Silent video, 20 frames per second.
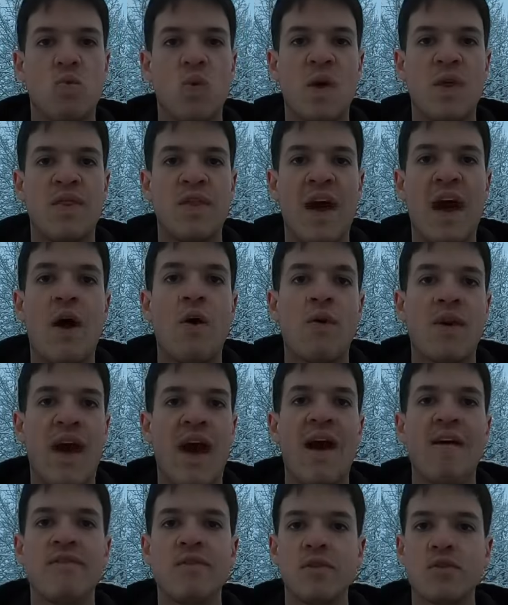without
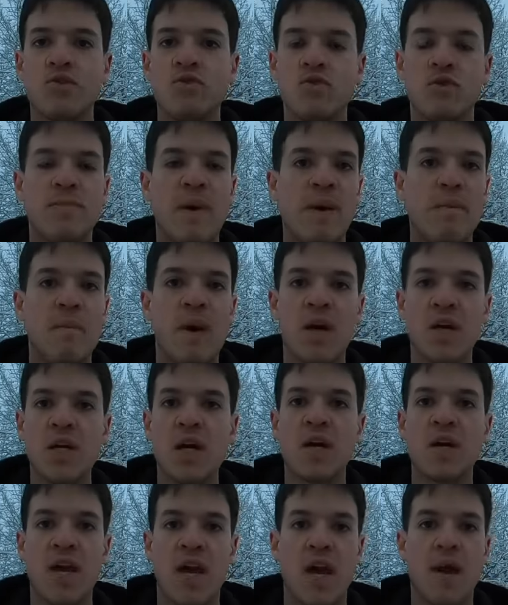having to spend money
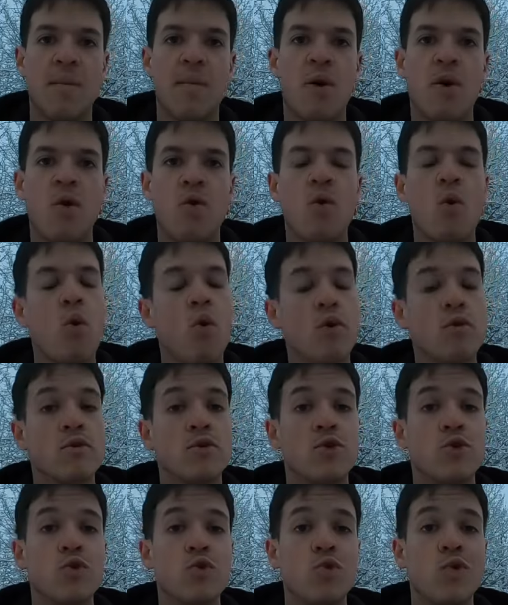on ammo or
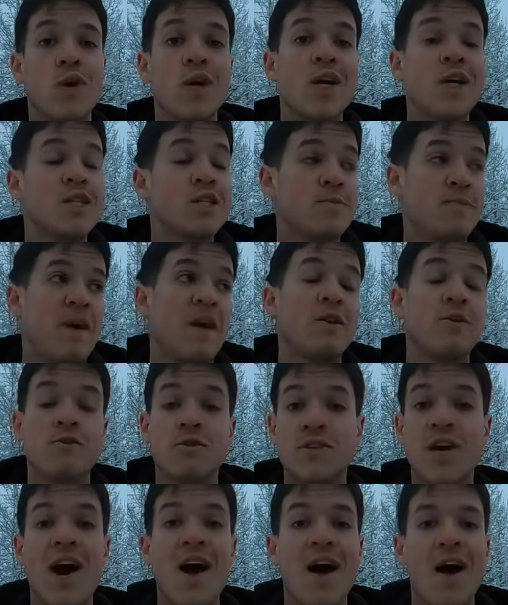to spend
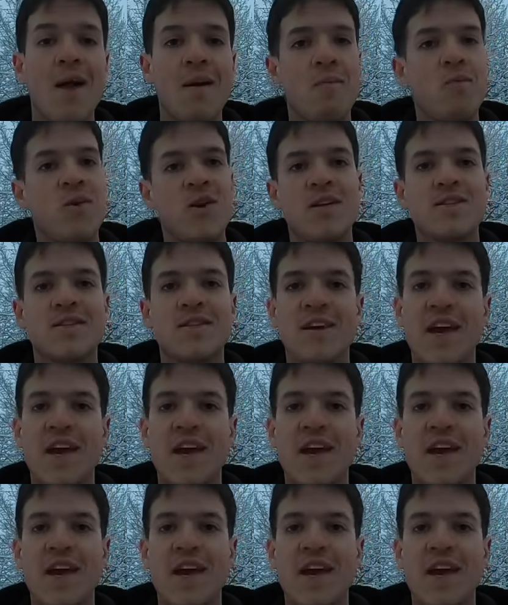your time when it's